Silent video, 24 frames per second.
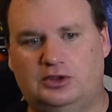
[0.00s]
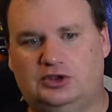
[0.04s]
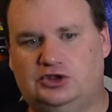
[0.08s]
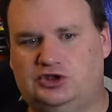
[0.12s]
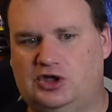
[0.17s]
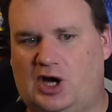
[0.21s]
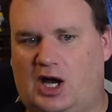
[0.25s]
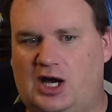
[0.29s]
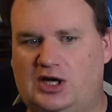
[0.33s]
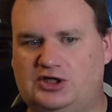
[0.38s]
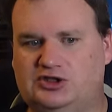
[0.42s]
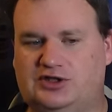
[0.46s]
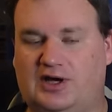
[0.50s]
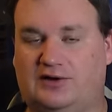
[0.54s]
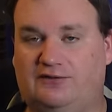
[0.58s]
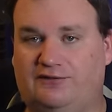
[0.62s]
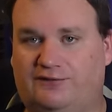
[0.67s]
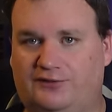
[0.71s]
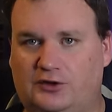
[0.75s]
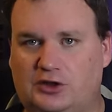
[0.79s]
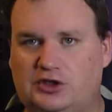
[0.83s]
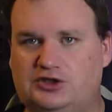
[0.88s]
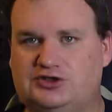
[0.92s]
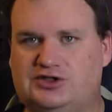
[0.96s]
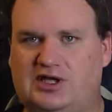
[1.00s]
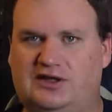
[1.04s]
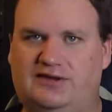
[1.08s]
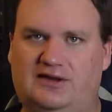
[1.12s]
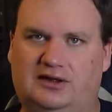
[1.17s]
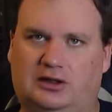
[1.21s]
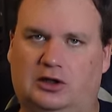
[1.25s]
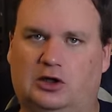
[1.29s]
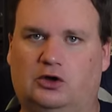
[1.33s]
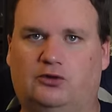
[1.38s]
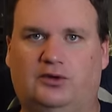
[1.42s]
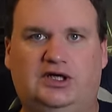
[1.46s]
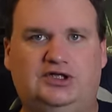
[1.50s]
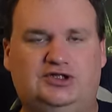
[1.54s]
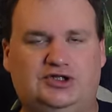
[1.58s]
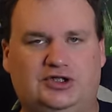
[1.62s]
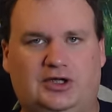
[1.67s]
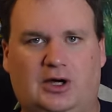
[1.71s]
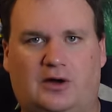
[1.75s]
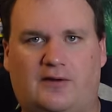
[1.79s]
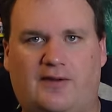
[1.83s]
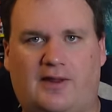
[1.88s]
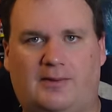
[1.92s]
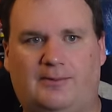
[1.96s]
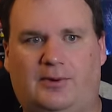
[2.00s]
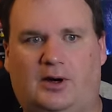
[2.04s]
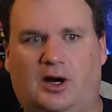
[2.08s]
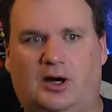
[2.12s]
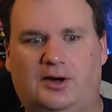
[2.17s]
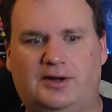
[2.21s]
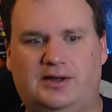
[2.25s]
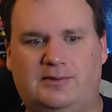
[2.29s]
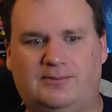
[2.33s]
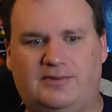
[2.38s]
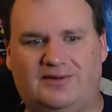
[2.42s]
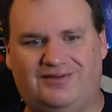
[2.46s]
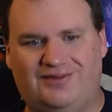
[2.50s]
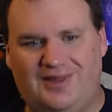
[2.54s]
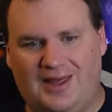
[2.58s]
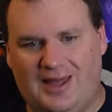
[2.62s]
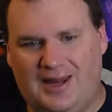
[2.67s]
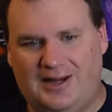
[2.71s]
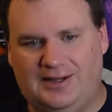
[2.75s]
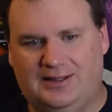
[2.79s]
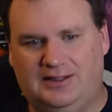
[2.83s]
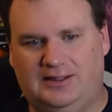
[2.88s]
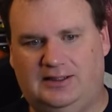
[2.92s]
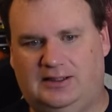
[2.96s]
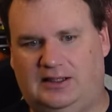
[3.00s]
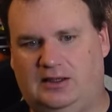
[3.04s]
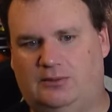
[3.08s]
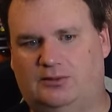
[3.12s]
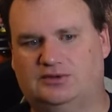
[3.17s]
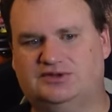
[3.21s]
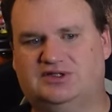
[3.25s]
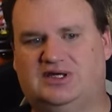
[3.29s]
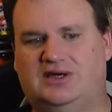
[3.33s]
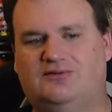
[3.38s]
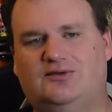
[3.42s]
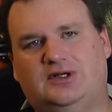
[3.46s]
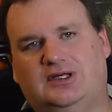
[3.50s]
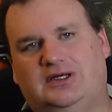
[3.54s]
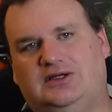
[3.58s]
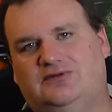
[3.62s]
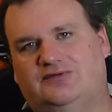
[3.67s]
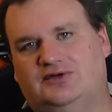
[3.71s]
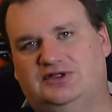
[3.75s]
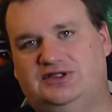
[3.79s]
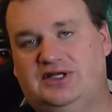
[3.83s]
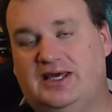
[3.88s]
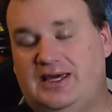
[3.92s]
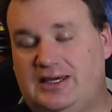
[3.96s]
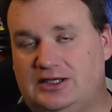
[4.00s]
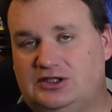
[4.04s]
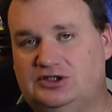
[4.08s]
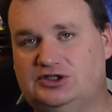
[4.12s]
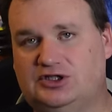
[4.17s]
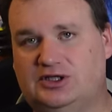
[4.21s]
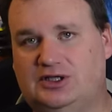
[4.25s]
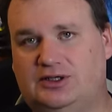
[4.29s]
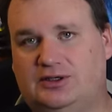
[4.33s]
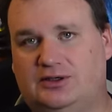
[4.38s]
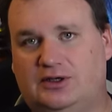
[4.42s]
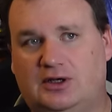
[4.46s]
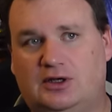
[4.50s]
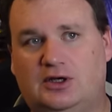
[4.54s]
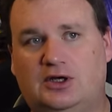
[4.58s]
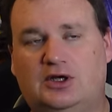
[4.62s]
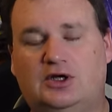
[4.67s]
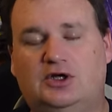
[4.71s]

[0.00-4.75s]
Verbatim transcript: Josh, at first, I think, agreed to go to that party, but then he was given an invitation